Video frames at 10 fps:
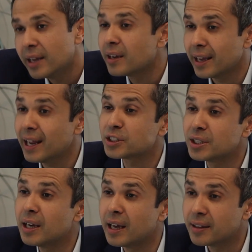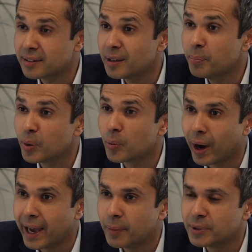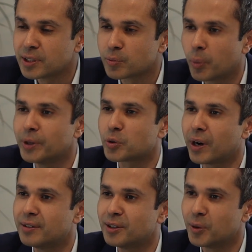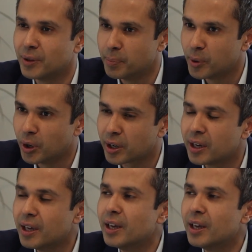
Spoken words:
in actually in a simple way, which is what we try to do in the book,